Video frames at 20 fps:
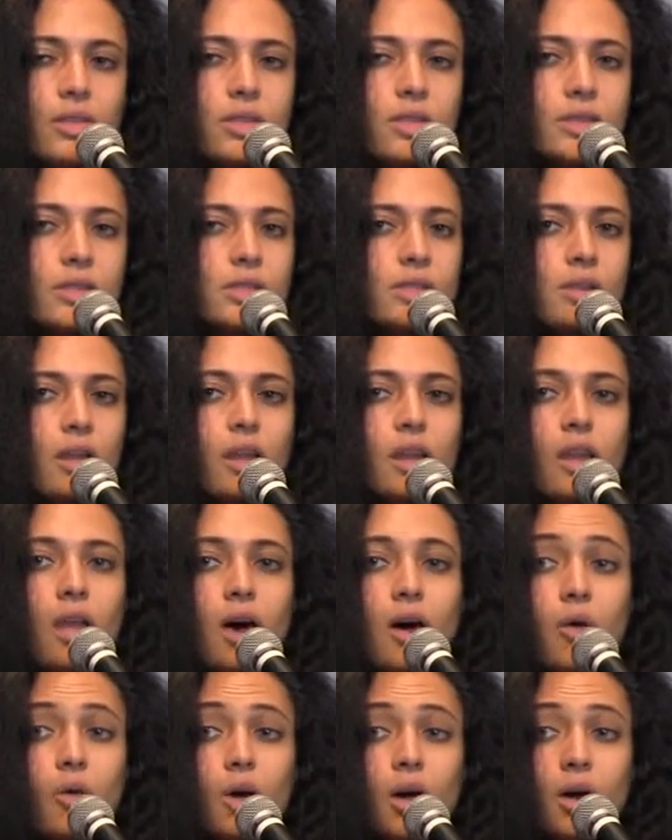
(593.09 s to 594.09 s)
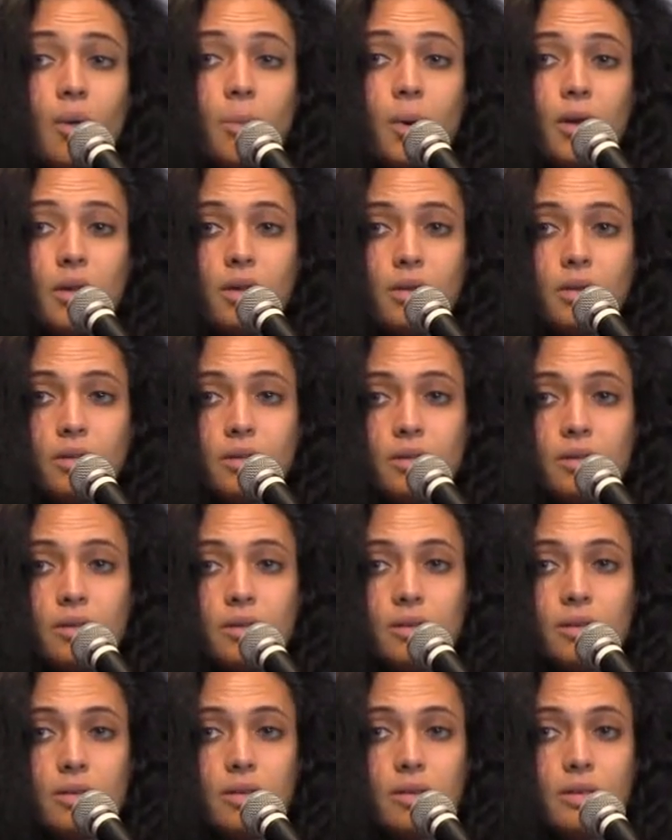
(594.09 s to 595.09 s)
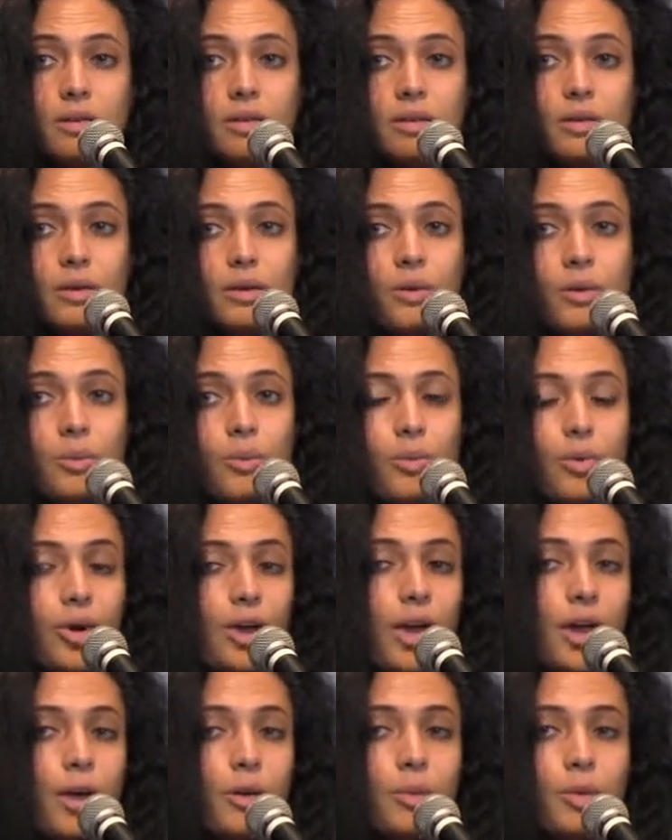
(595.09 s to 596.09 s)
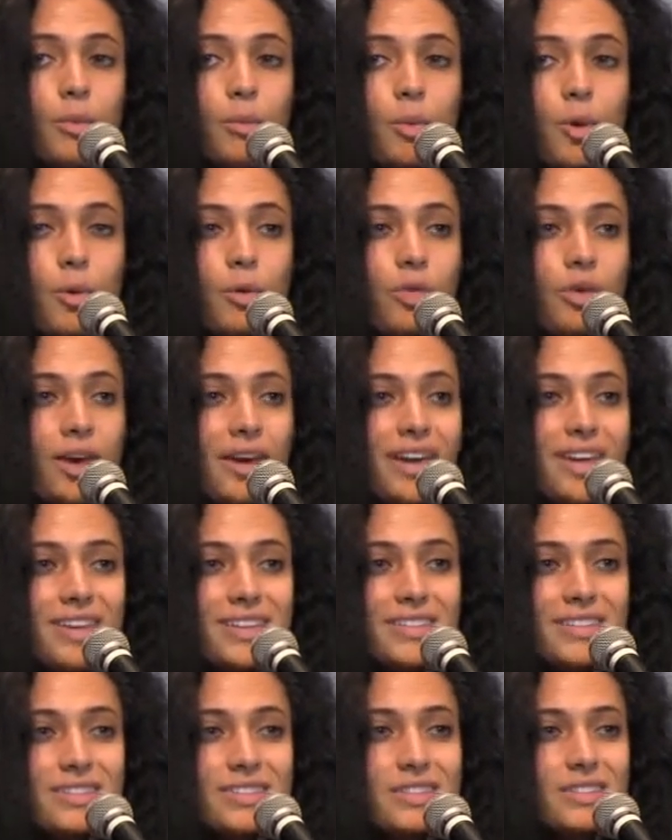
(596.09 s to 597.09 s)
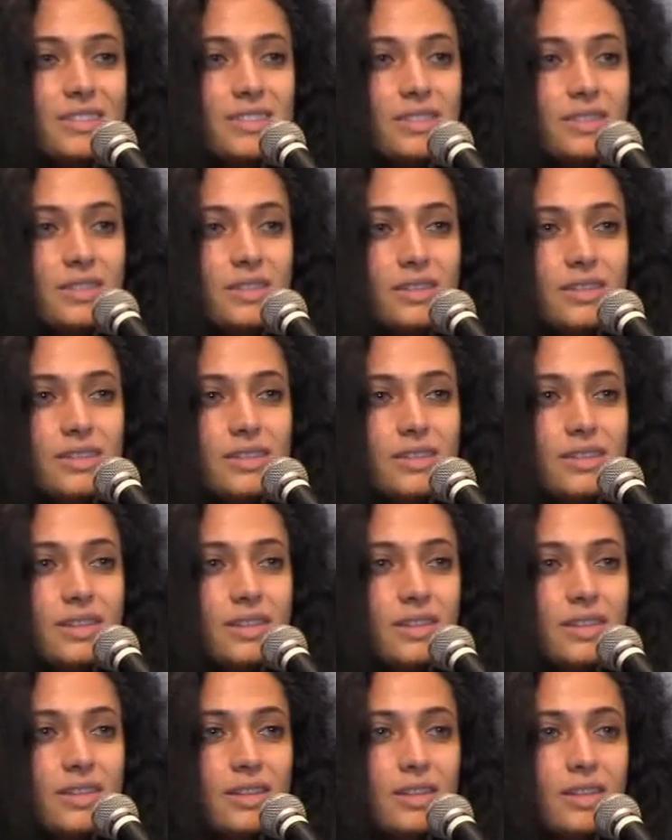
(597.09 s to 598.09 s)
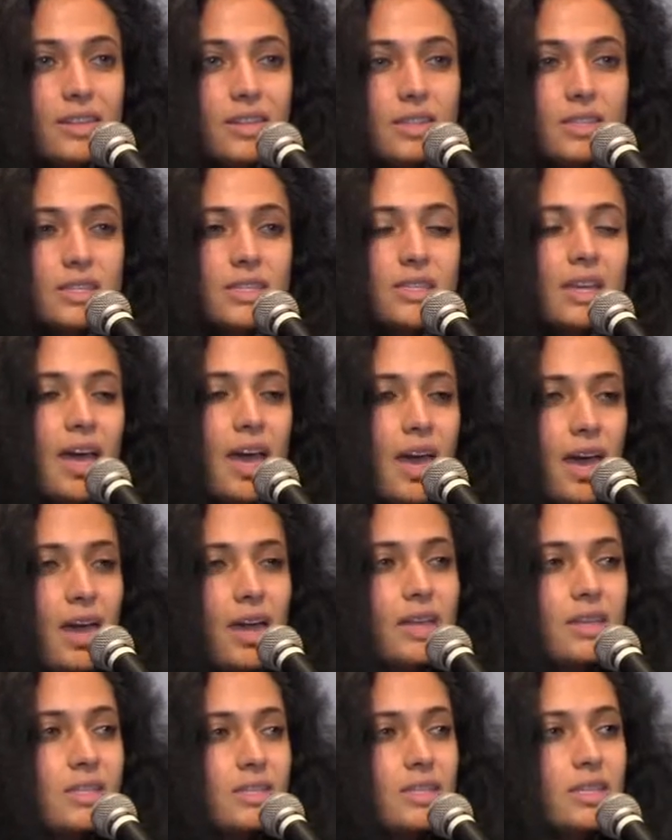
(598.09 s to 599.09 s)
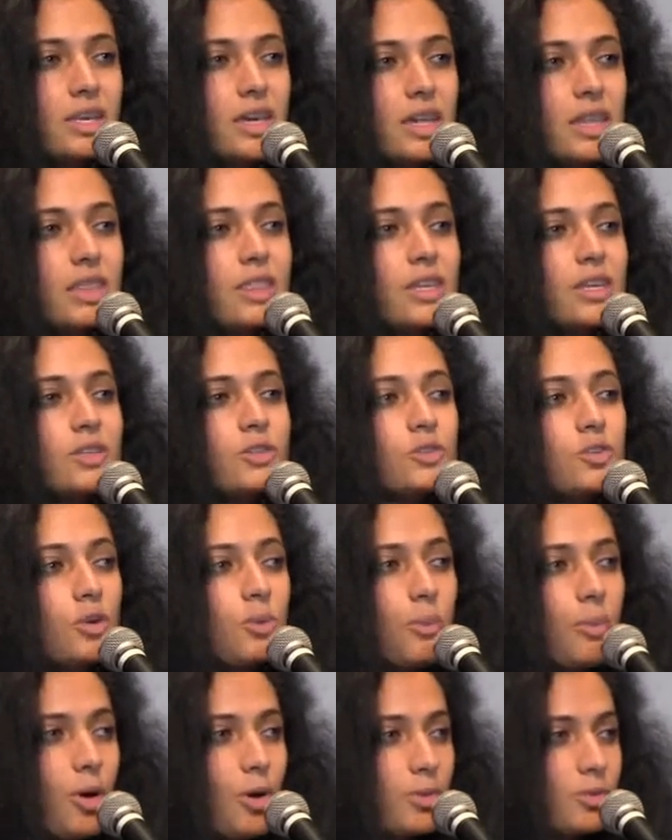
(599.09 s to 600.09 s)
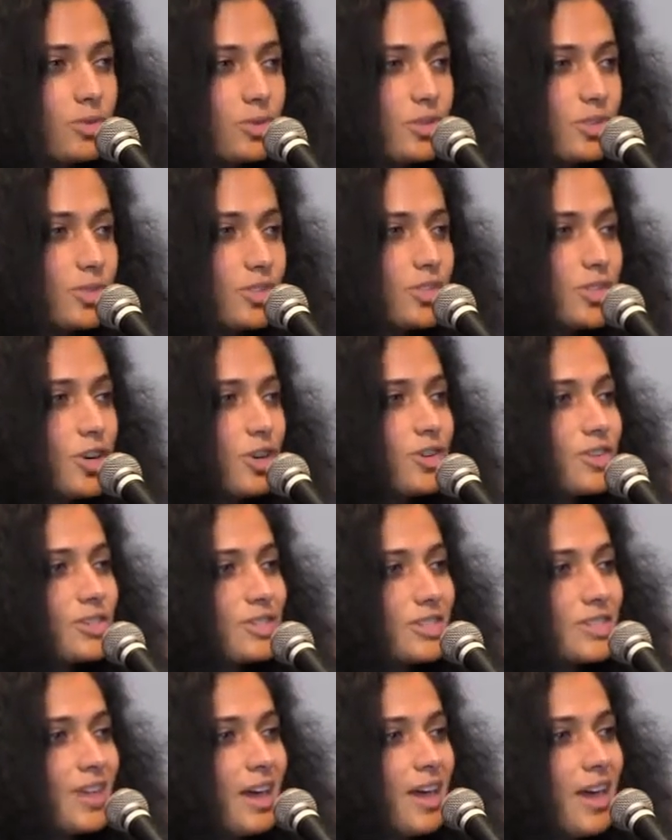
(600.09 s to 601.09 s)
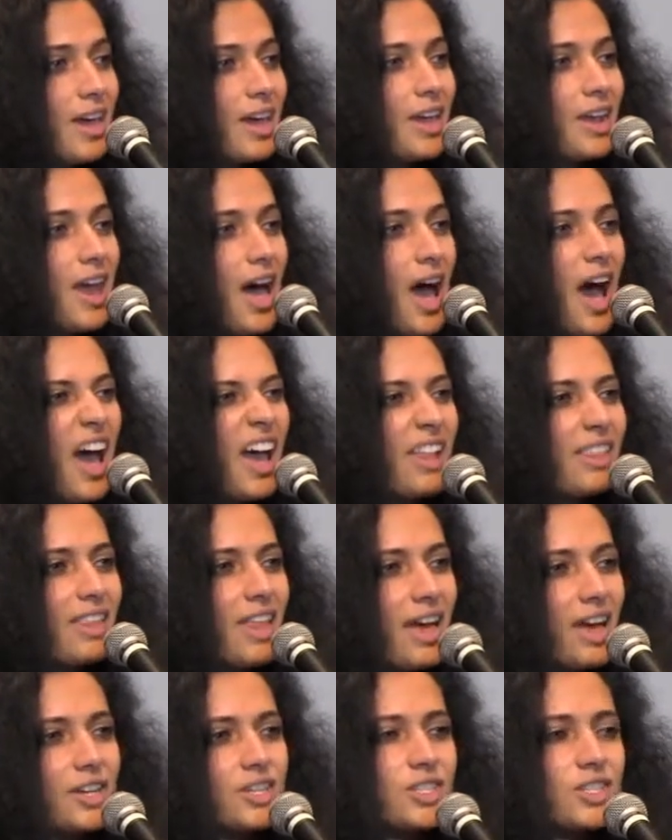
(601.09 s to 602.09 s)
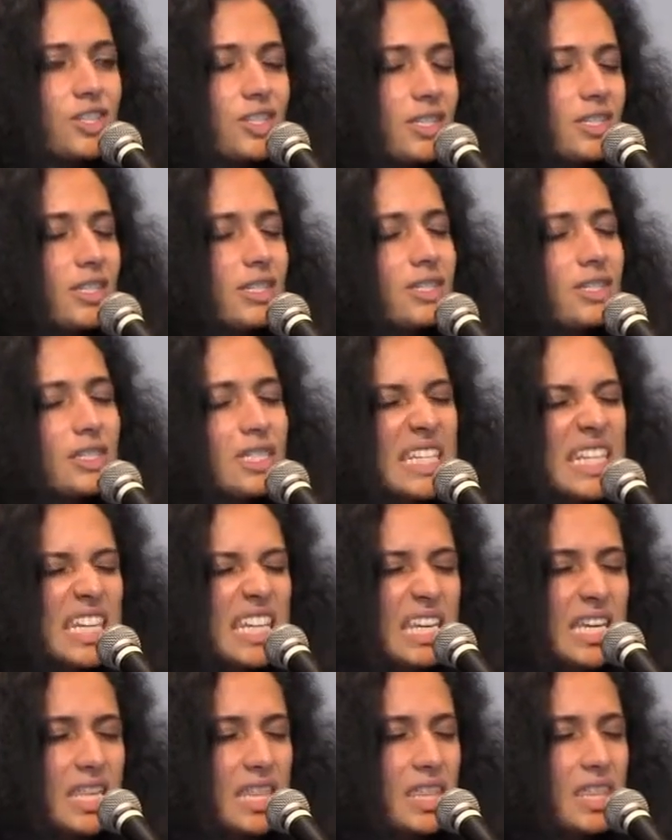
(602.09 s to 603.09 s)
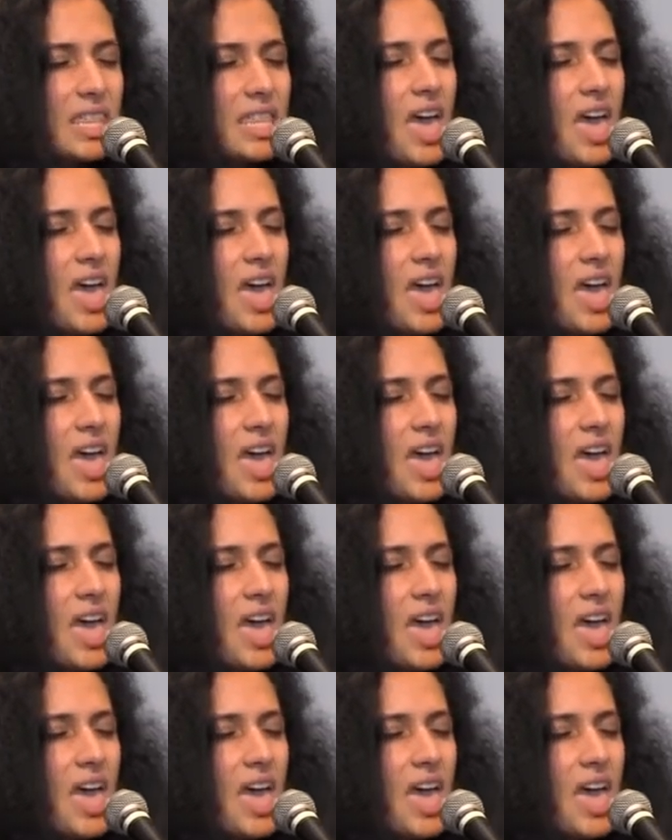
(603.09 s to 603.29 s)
This is Allahu Akbar. Pray with both hands. This is hands and cathedral bones, dirt and eyelash. This is teeth